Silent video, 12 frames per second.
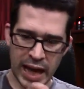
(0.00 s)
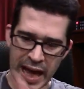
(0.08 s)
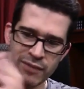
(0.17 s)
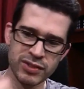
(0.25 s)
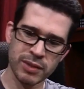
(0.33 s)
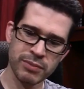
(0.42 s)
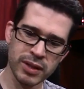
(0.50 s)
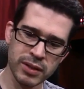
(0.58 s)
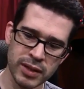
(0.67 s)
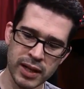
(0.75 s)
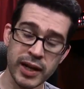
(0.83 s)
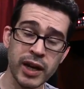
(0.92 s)
have
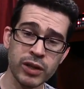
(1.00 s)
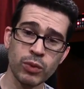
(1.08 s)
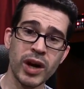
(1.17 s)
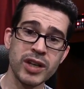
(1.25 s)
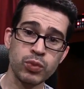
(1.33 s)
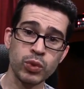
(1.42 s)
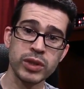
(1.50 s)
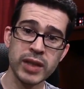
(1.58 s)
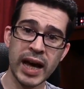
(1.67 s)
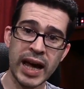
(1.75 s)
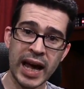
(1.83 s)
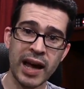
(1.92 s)
something that I otherwise would
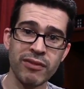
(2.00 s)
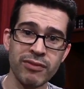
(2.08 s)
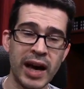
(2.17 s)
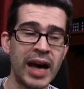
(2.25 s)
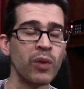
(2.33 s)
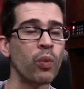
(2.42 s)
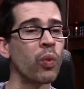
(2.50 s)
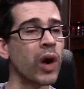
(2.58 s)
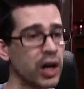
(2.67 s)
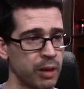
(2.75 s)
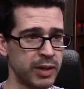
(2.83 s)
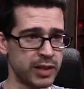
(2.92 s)
not have, I
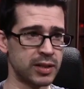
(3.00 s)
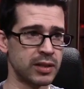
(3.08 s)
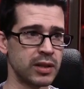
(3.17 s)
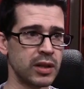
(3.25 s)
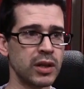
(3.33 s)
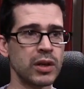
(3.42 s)
welcome it